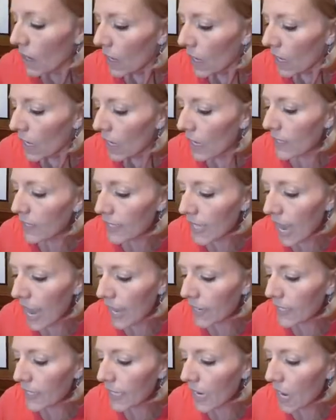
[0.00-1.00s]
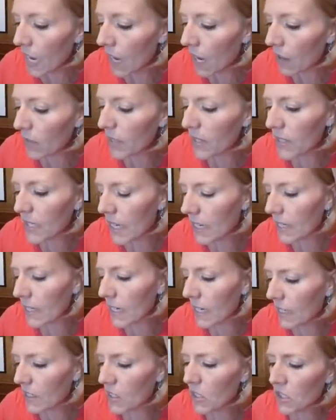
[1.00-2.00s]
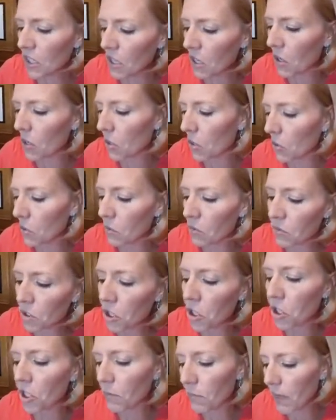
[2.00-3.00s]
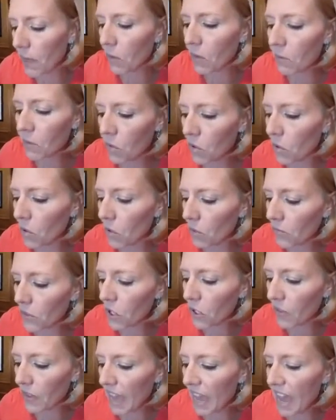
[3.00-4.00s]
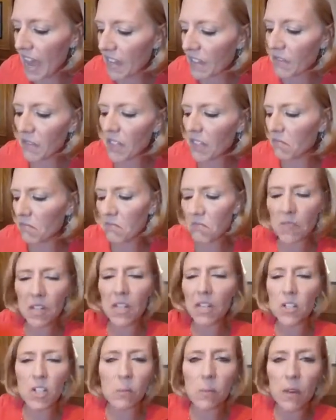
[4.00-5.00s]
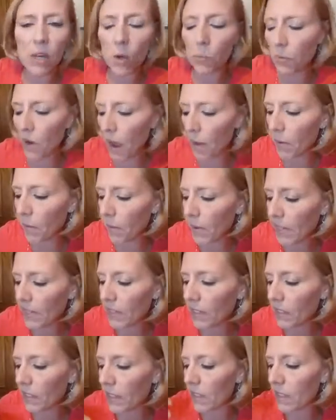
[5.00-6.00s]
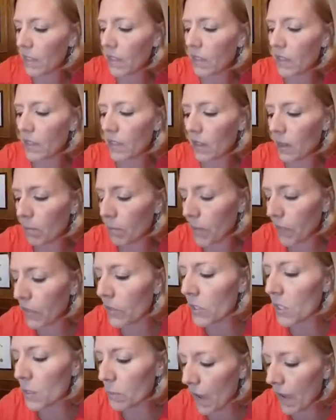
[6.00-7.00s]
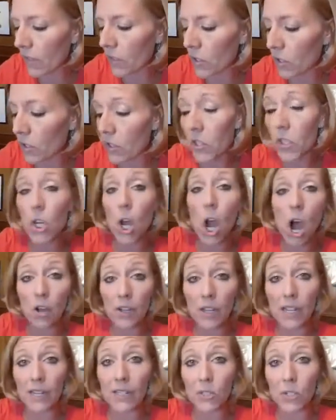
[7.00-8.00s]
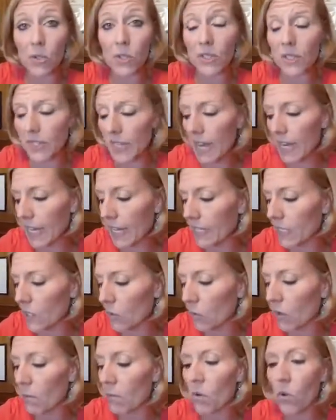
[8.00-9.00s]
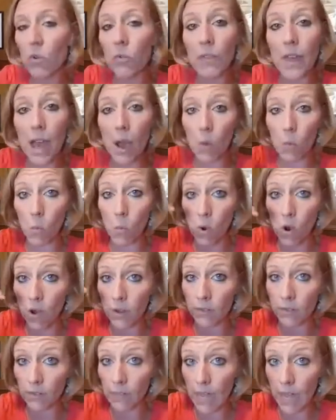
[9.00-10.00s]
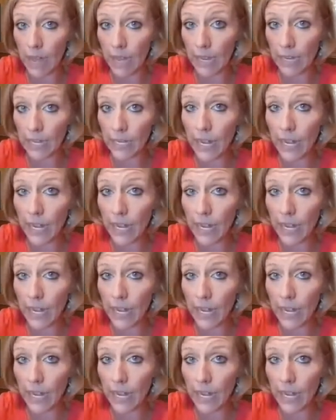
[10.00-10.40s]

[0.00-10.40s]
is that the sentence, should be removed so that it should be no problem. Basically, the bill's sponsor is talking to the Senate to remove that one line,